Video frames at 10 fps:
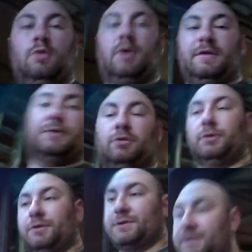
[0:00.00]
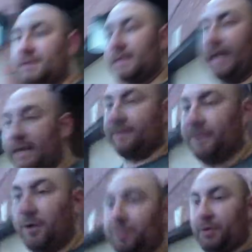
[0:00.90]
Well, the cool news is I got the
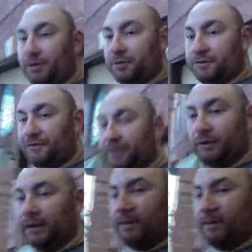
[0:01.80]
flow bowls filled